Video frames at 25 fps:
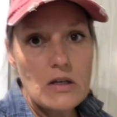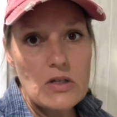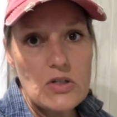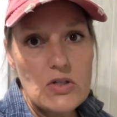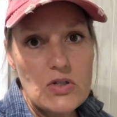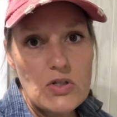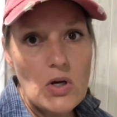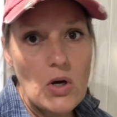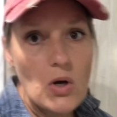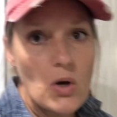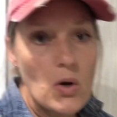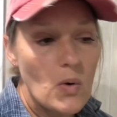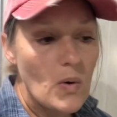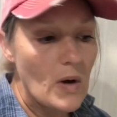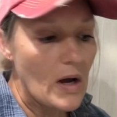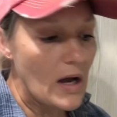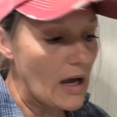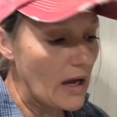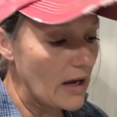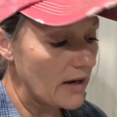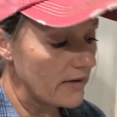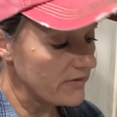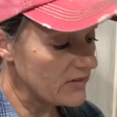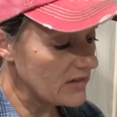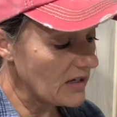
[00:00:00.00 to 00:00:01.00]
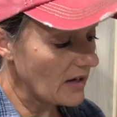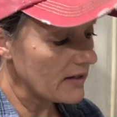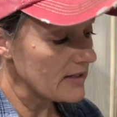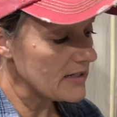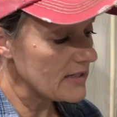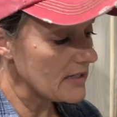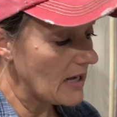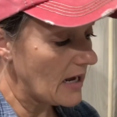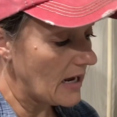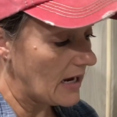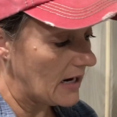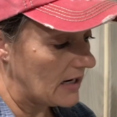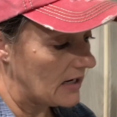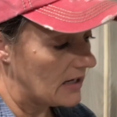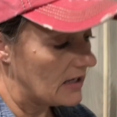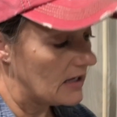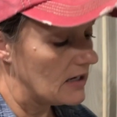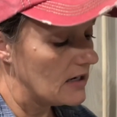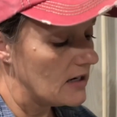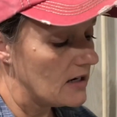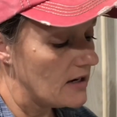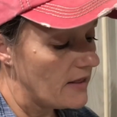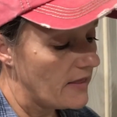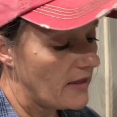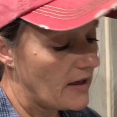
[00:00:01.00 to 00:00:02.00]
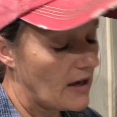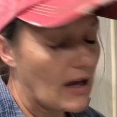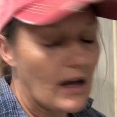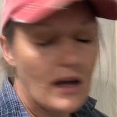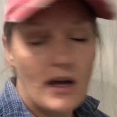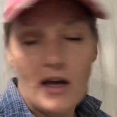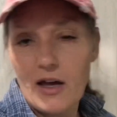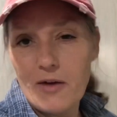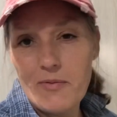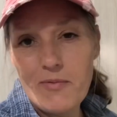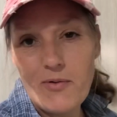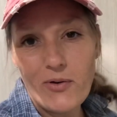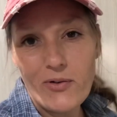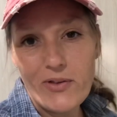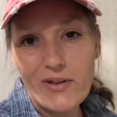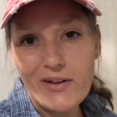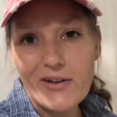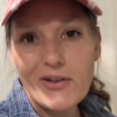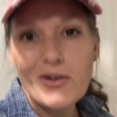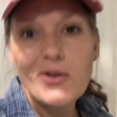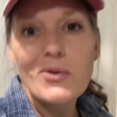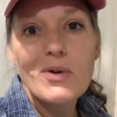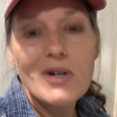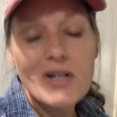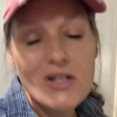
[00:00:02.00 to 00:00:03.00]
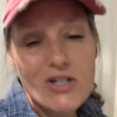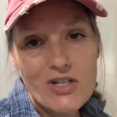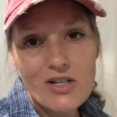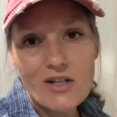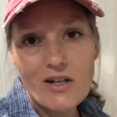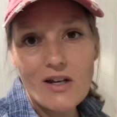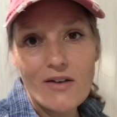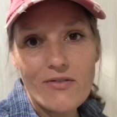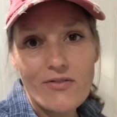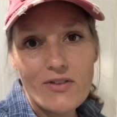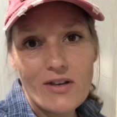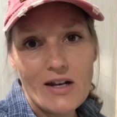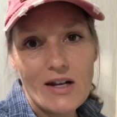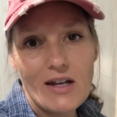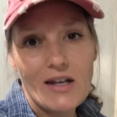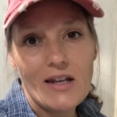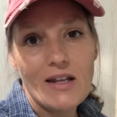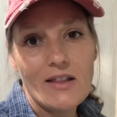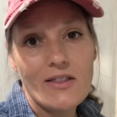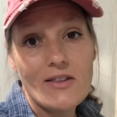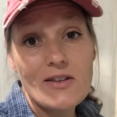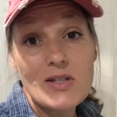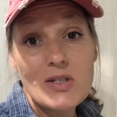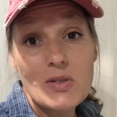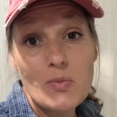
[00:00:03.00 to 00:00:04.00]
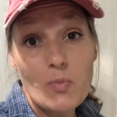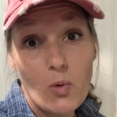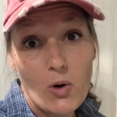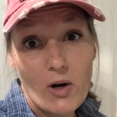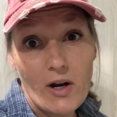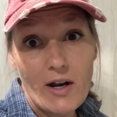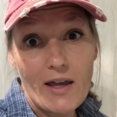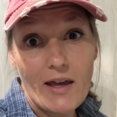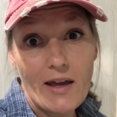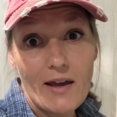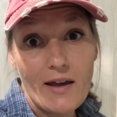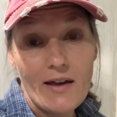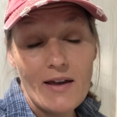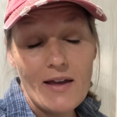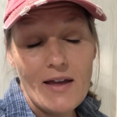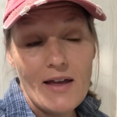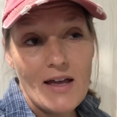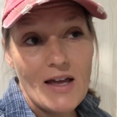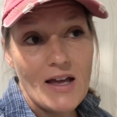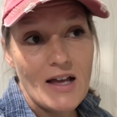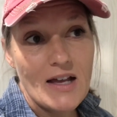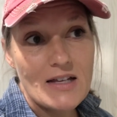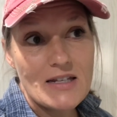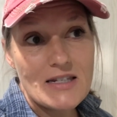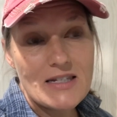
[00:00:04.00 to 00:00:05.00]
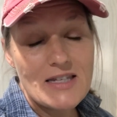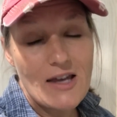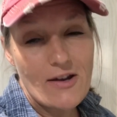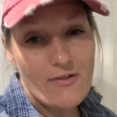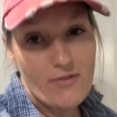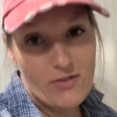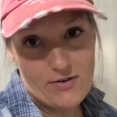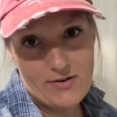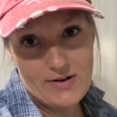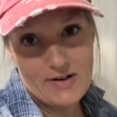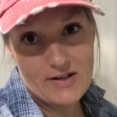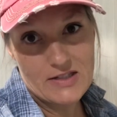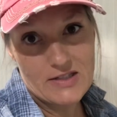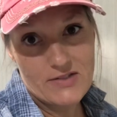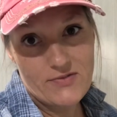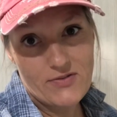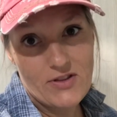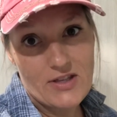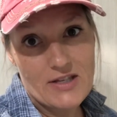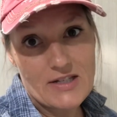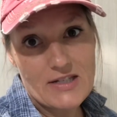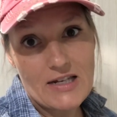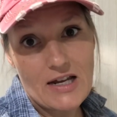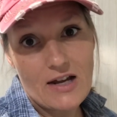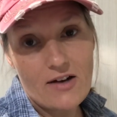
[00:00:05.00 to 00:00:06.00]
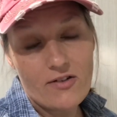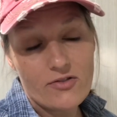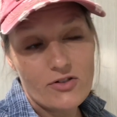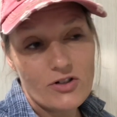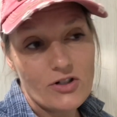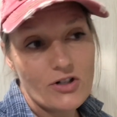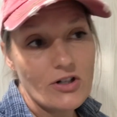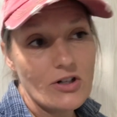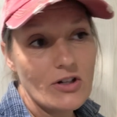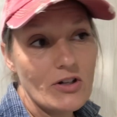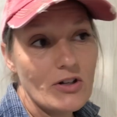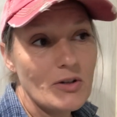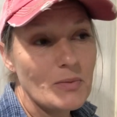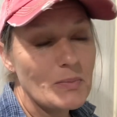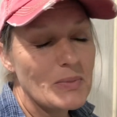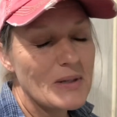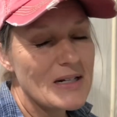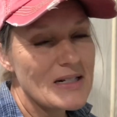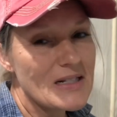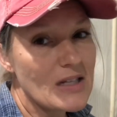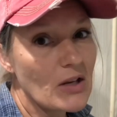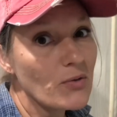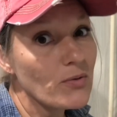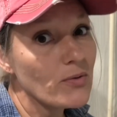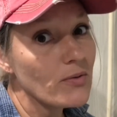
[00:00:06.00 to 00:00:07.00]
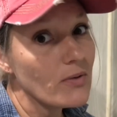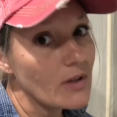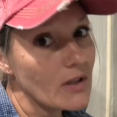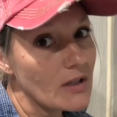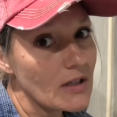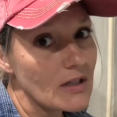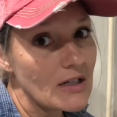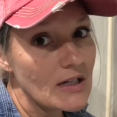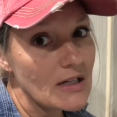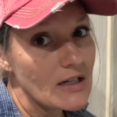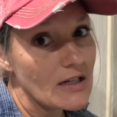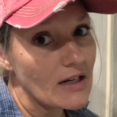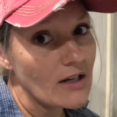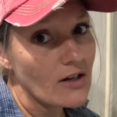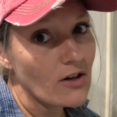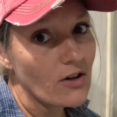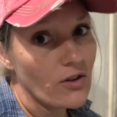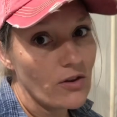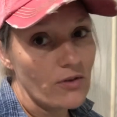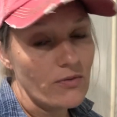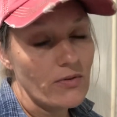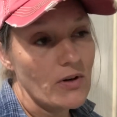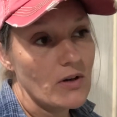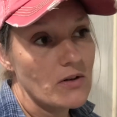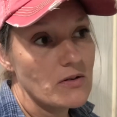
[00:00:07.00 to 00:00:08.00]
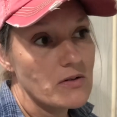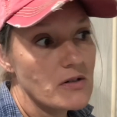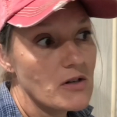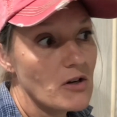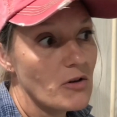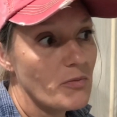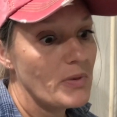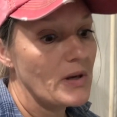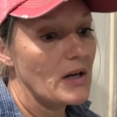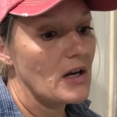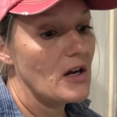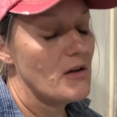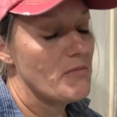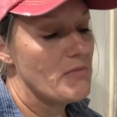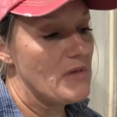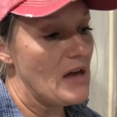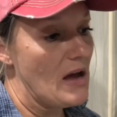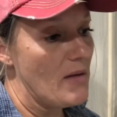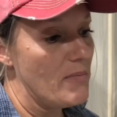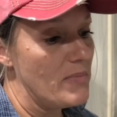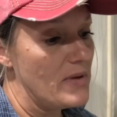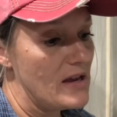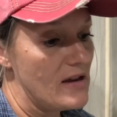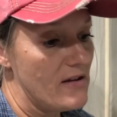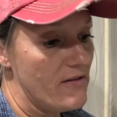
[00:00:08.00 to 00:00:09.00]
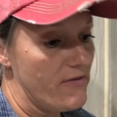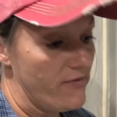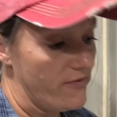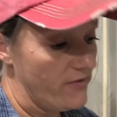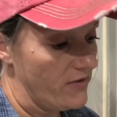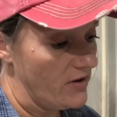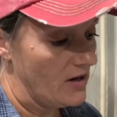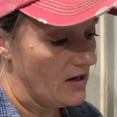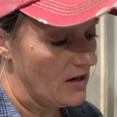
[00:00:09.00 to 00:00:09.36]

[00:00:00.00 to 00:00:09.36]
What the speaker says: So I've decided that I'm only going to wash enough that I need this morning, save the rest for this afternoon, because I really need to get on the road to go pick up that beef.